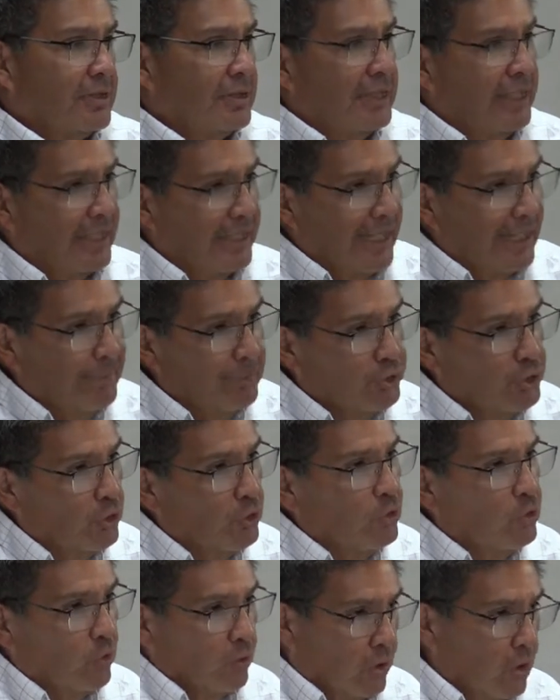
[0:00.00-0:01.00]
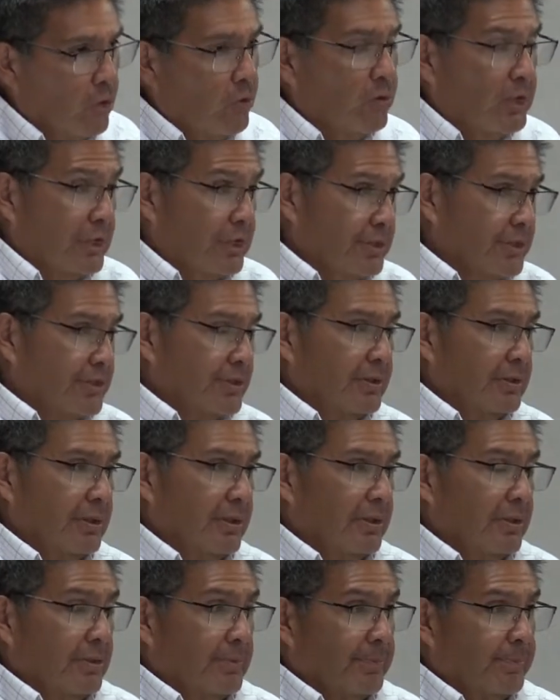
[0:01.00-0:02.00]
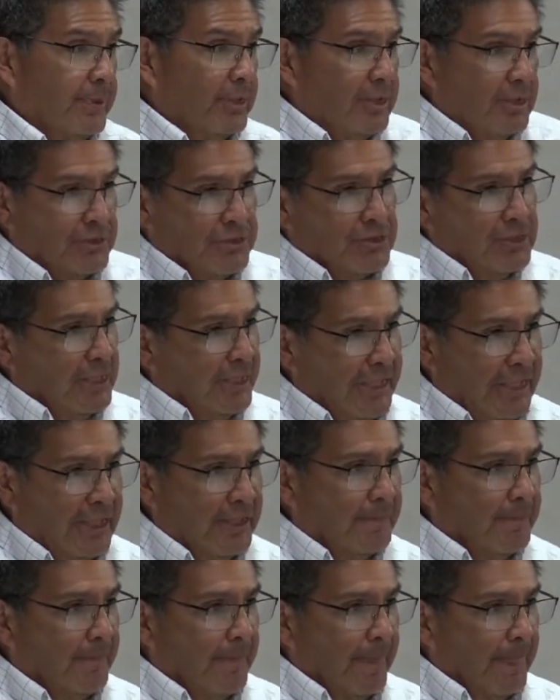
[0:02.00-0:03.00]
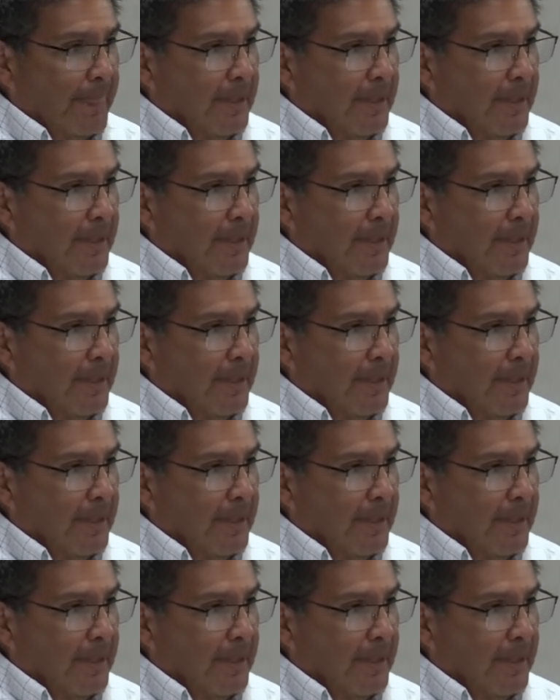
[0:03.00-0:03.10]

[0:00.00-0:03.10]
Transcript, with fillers: and able to grow us. Because again,